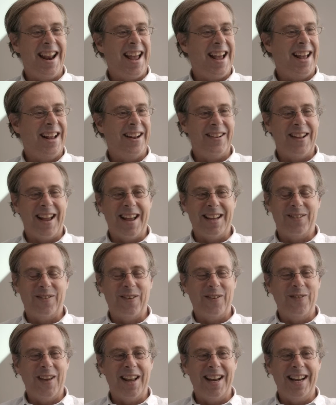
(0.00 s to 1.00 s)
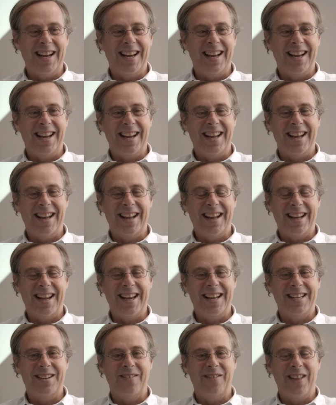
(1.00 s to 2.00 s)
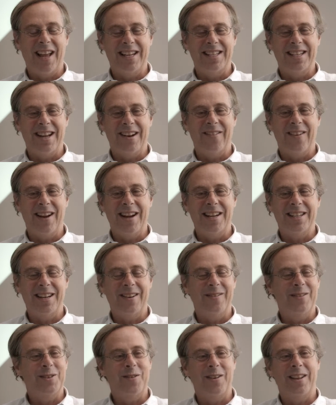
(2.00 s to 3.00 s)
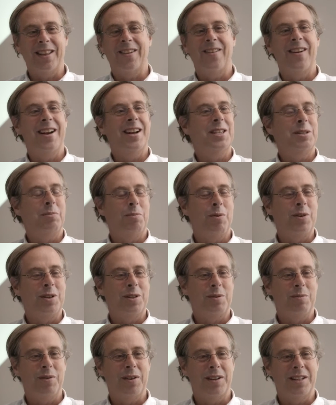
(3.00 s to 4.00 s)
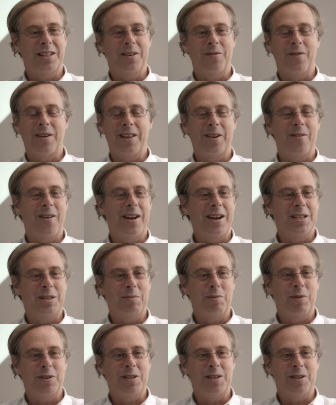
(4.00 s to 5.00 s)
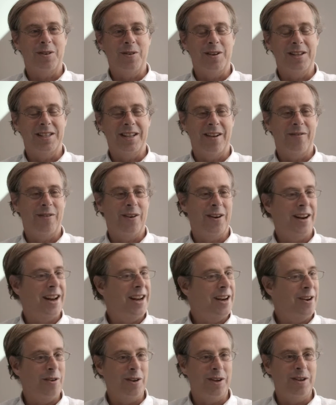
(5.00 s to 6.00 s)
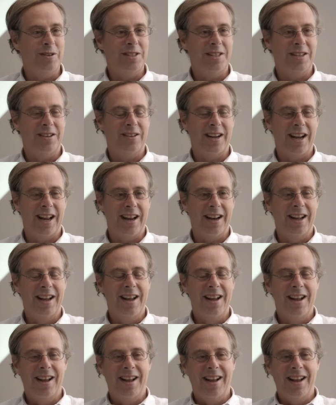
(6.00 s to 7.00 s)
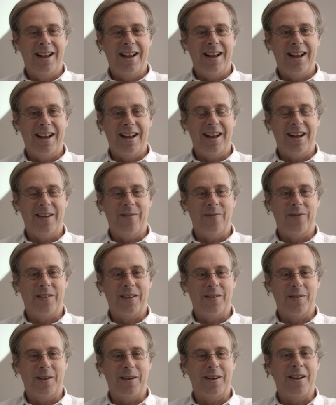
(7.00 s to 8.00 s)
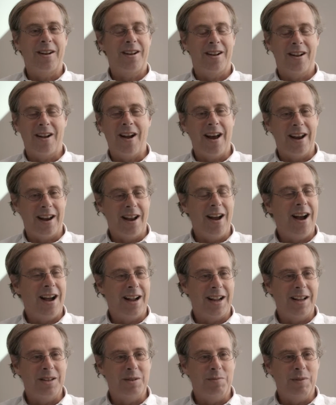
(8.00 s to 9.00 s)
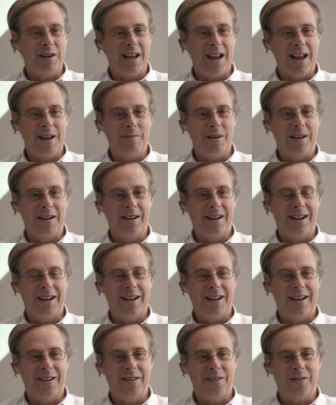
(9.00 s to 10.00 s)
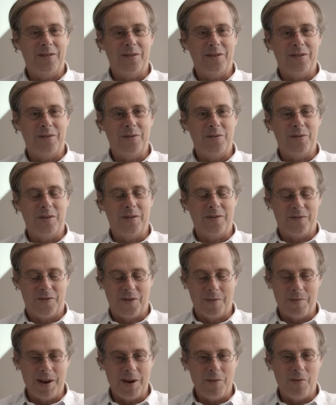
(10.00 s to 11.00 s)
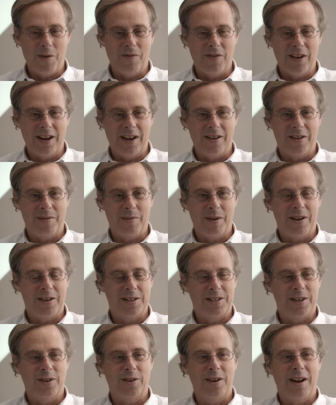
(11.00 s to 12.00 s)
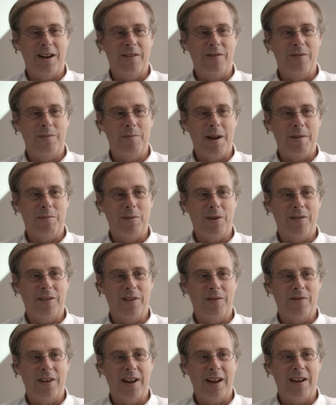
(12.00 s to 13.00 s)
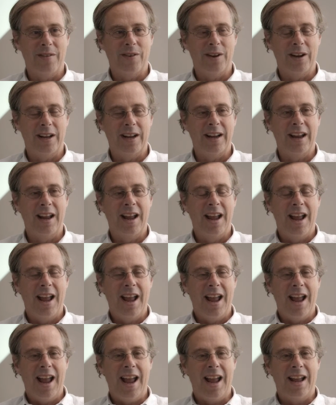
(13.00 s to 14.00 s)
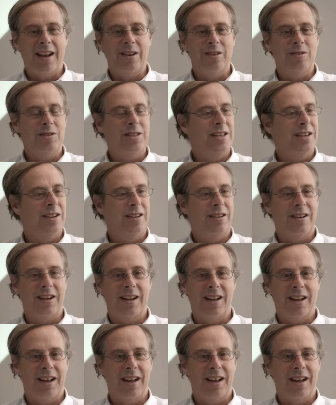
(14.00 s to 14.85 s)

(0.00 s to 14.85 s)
as for many kids of that generation, it was one of the greatest sports books and one of the greatest sports stories ever. And I know you still get, well, Connie Hawkins became for me, revered but also loved member of the family, and you still